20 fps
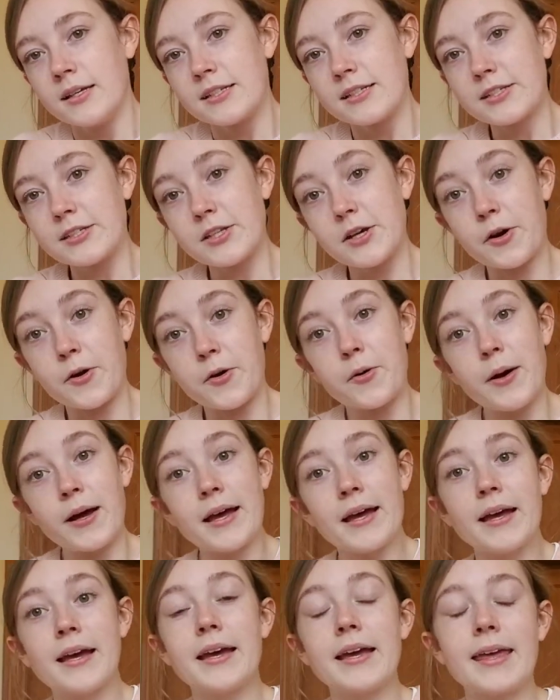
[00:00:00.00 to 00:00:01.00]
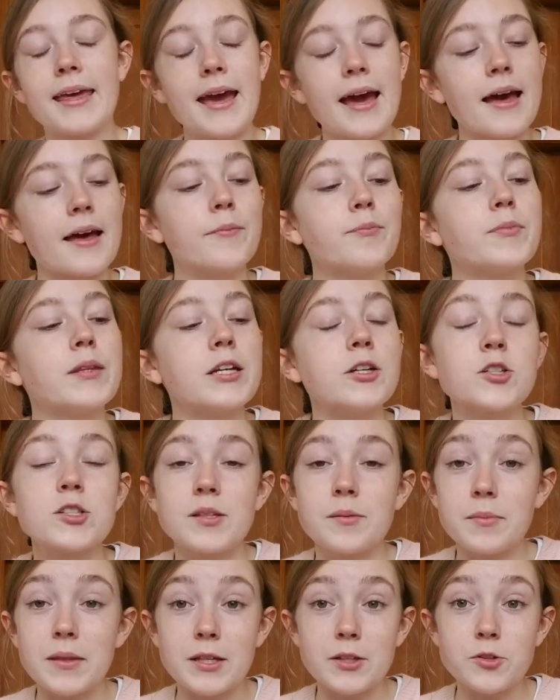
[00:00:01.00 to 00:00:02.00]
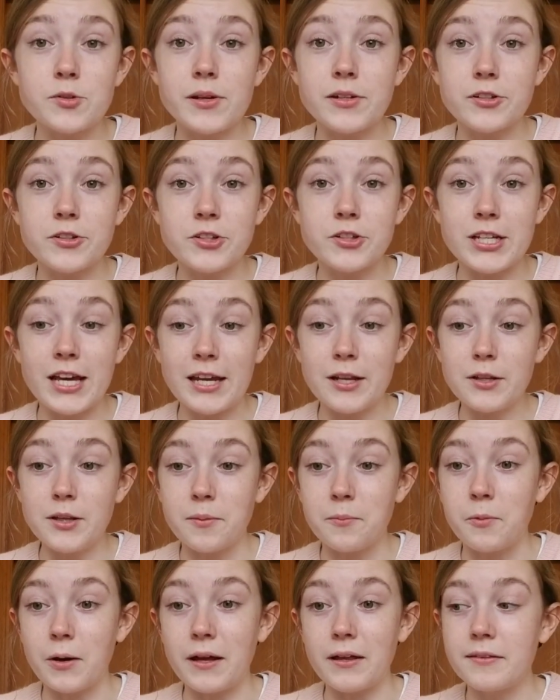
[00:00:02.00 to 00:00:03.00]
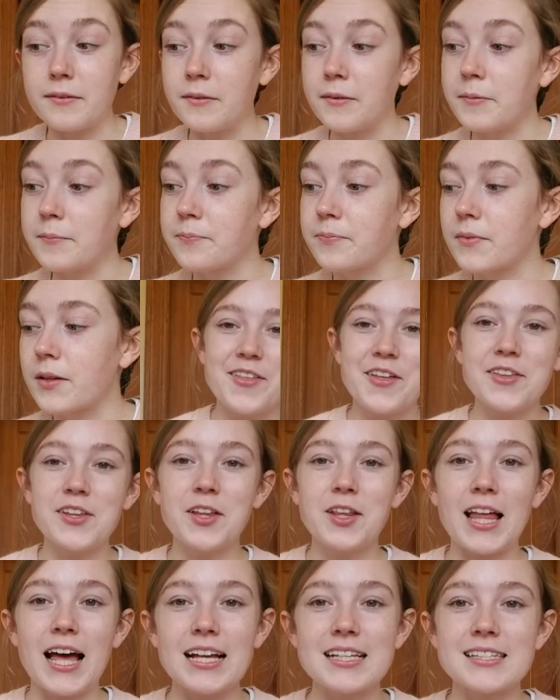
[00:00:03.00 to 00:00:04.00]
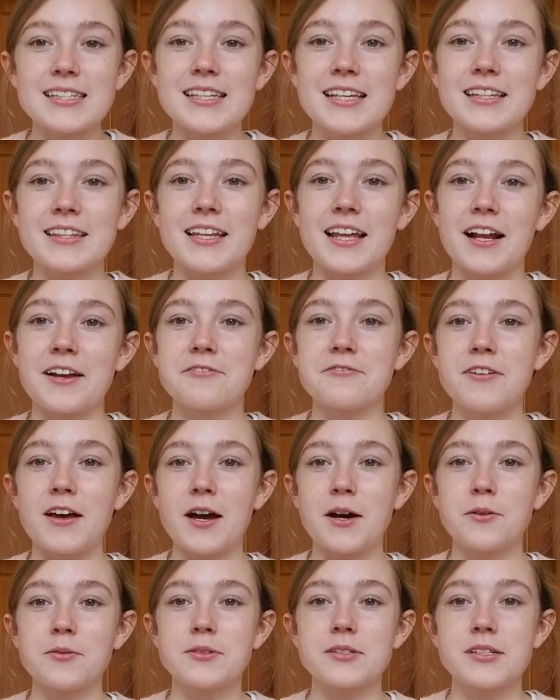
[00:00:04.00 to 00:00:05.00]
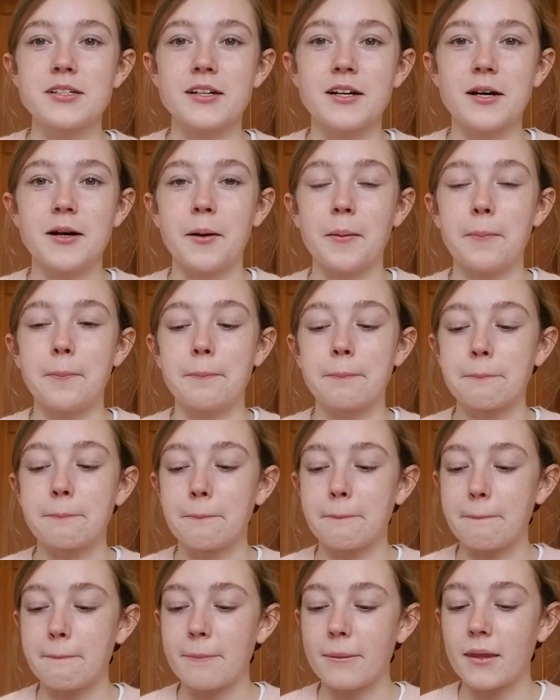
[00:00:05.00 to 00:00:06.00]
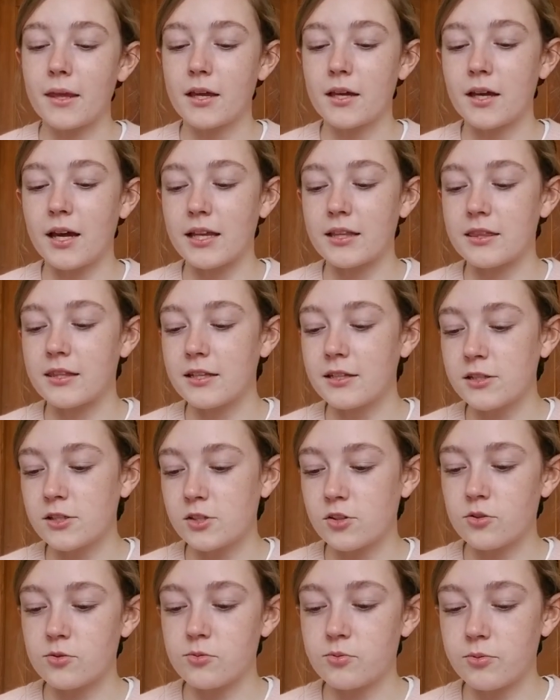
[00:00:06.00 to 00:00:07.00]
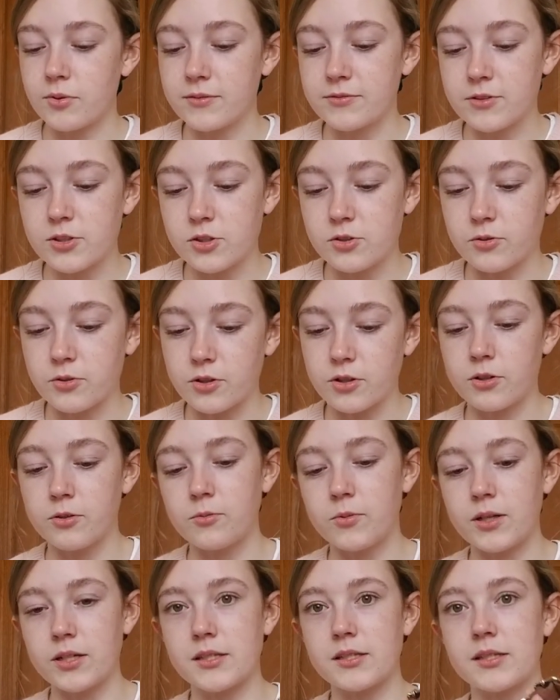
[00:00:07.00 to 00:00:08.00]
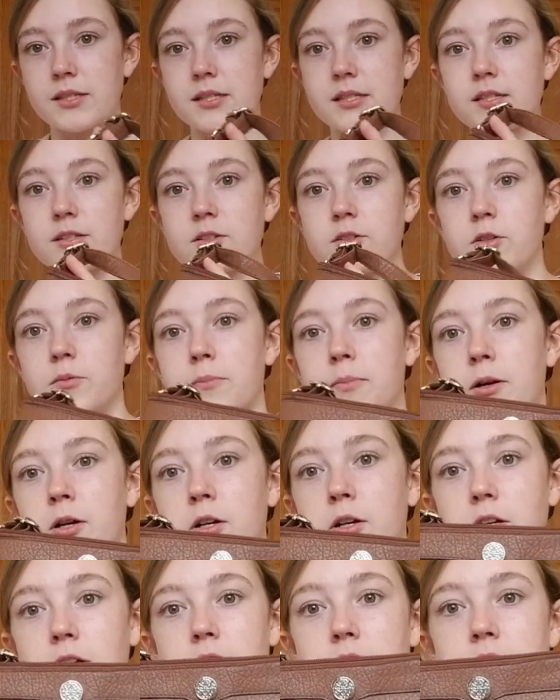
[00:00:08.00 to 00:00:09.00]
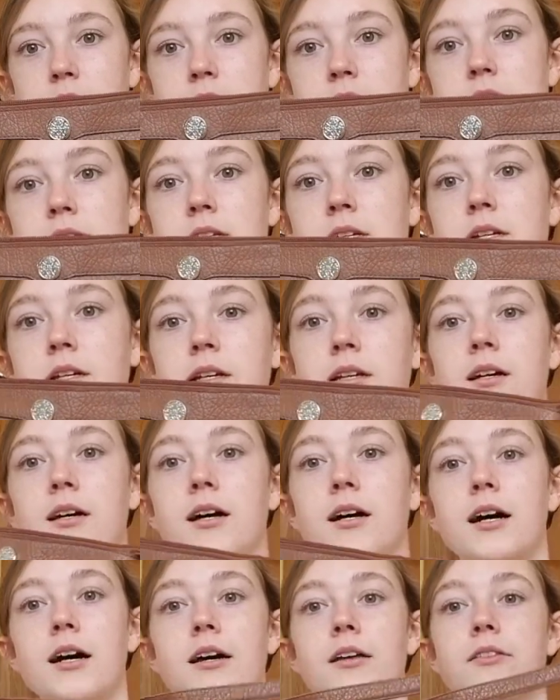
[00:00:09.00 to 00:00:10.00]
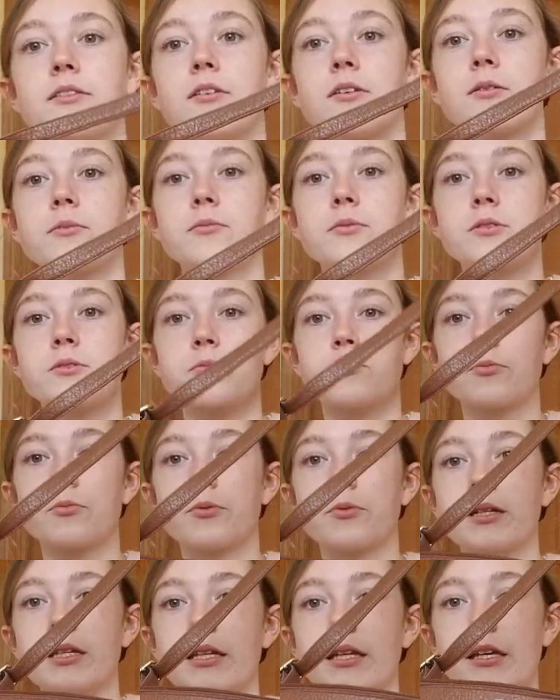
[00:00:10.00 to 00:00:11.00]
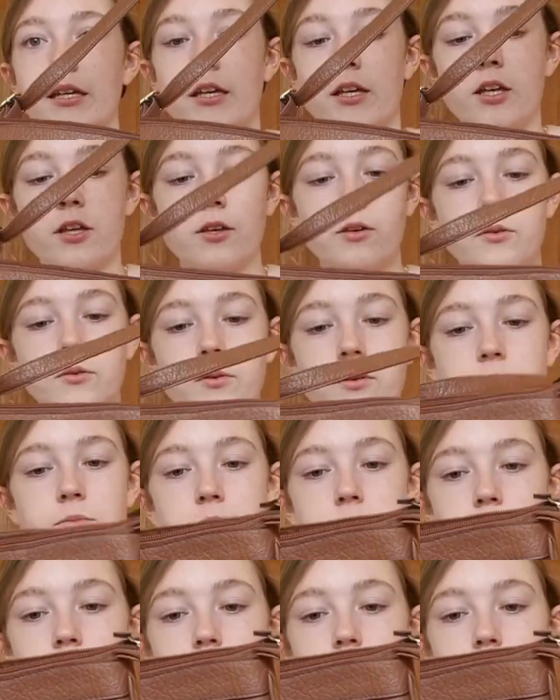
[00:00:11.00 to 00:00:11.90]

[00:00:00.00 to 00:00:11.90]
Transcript: so yeah, here's something to entertain them with. Then the last thing that I found um, at this thrift store was this little purse. I thought it was really cute and it was